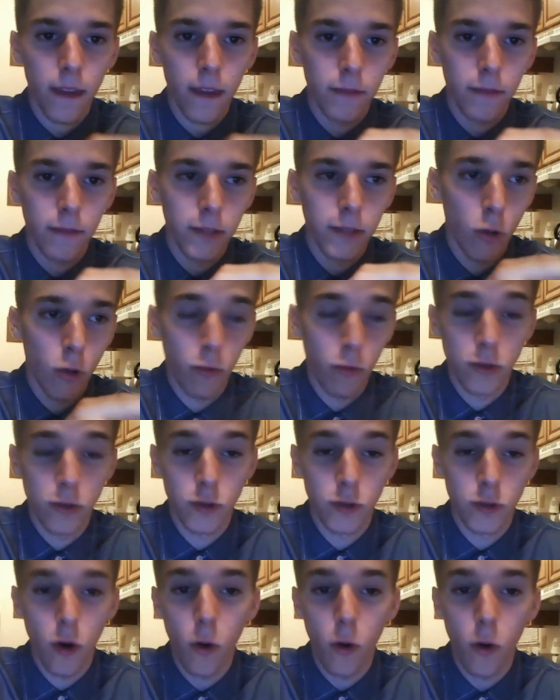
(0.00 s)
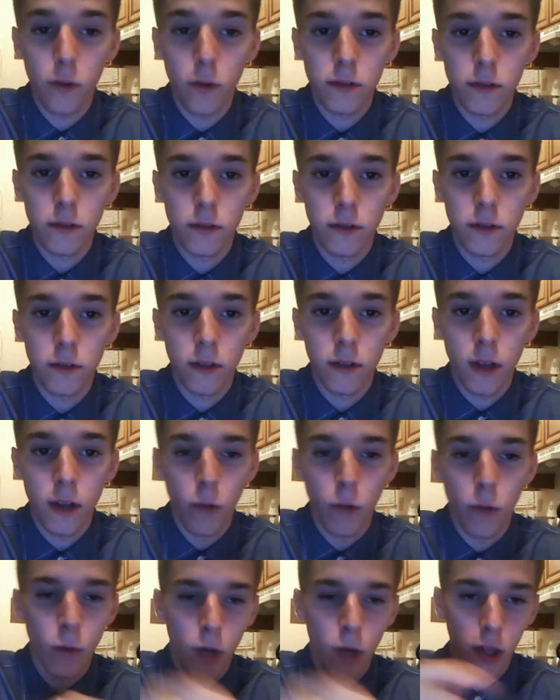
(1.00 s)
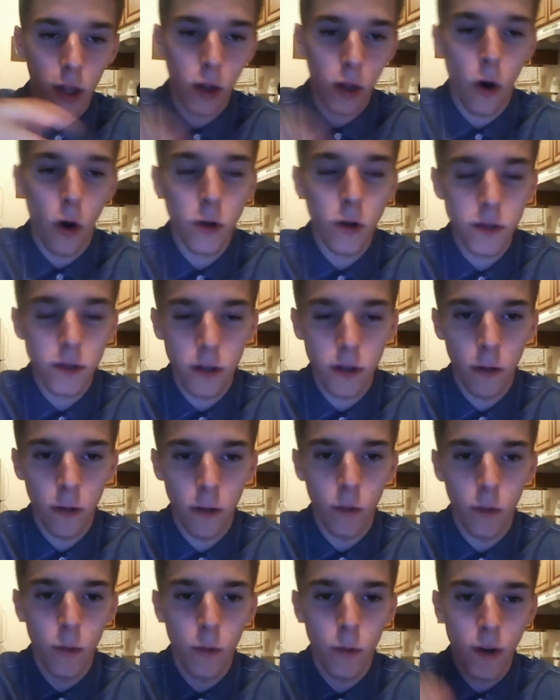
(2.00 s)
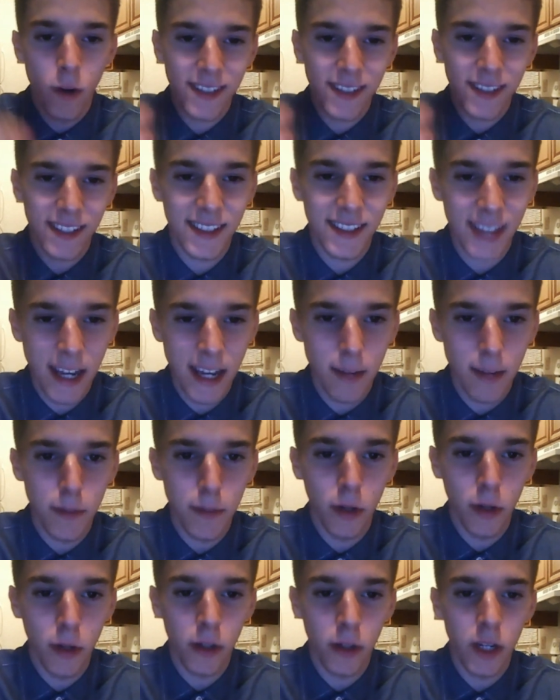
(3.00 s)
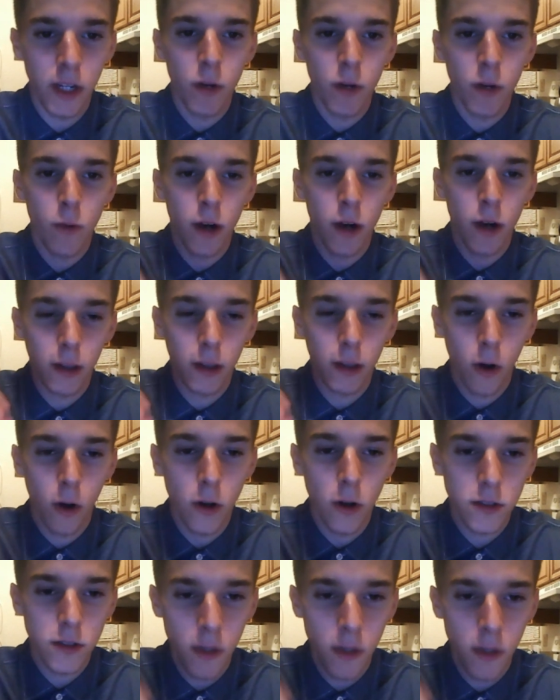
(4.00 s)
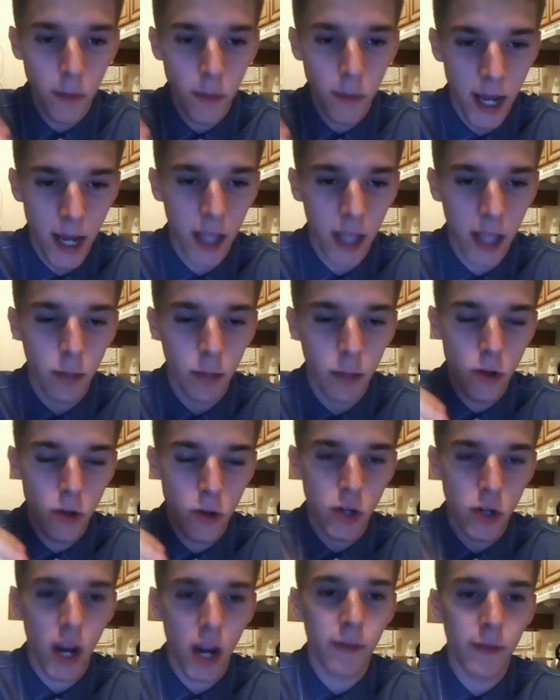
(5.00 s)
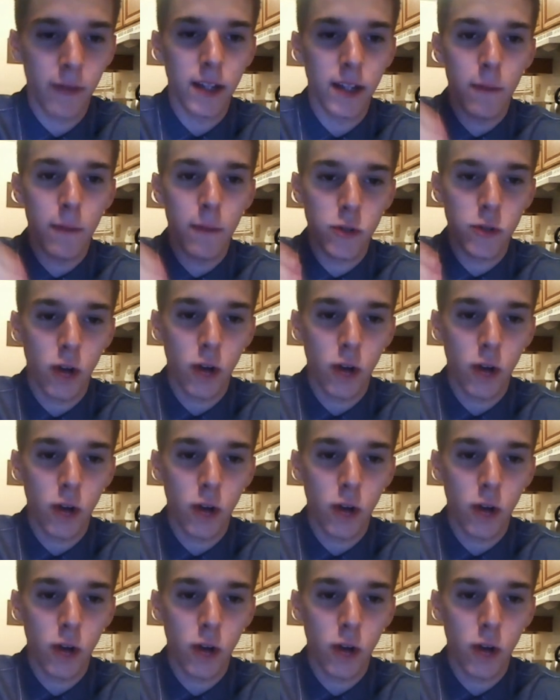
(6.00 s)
result. We want long-term. We want sustainability. We want long-term depth. We're driving depth,